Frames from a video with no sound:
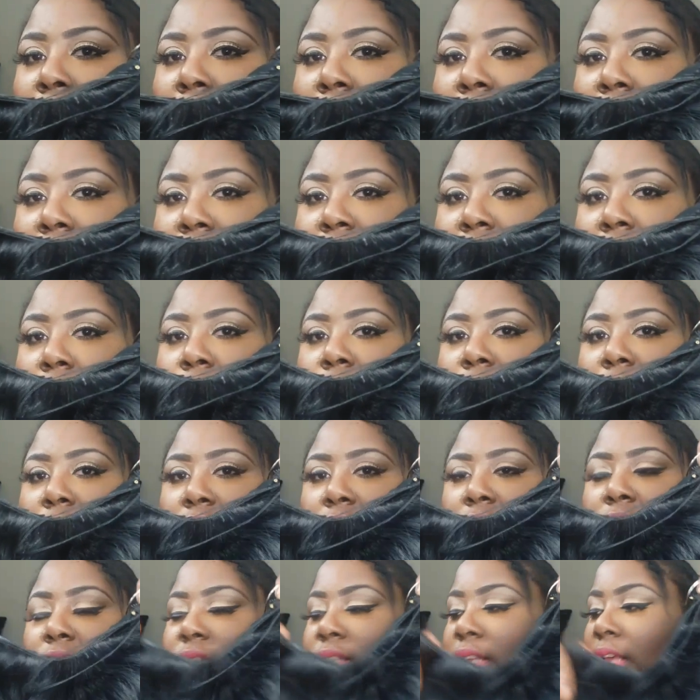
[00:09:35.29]
and that's how it
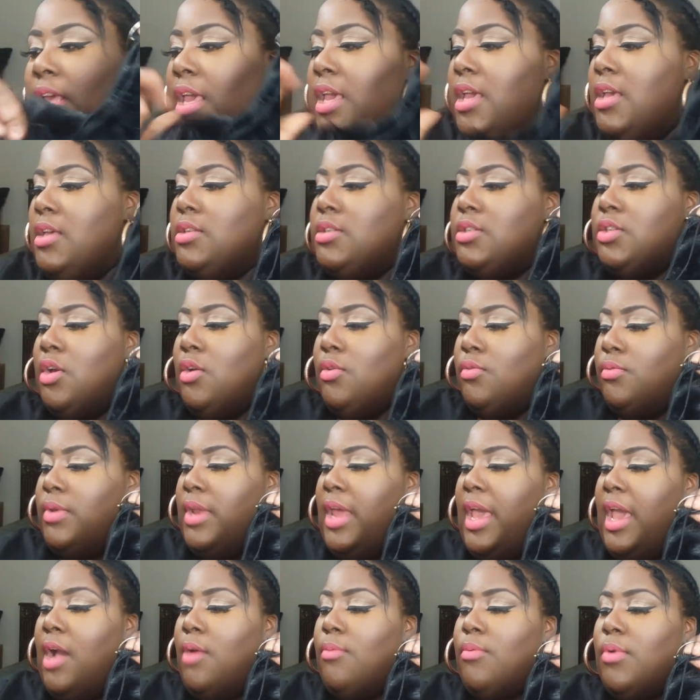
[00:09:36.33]
looks. So
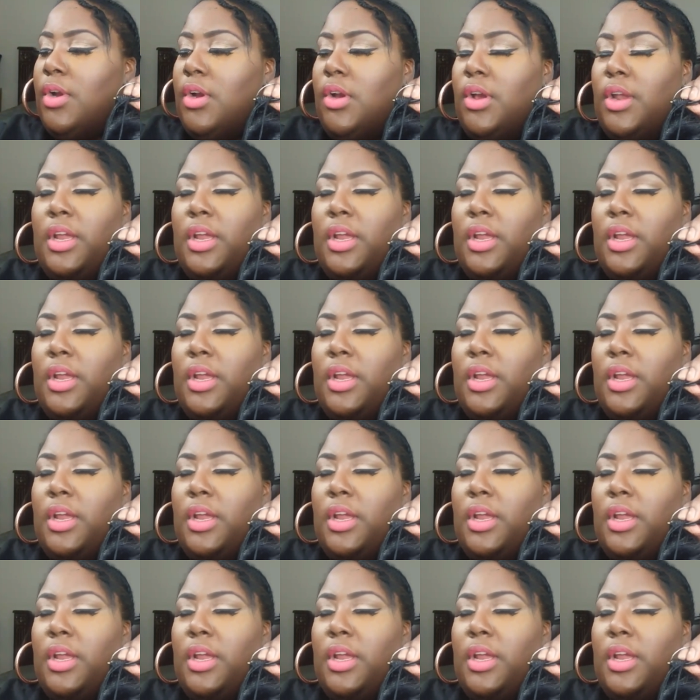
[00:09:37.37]
now we're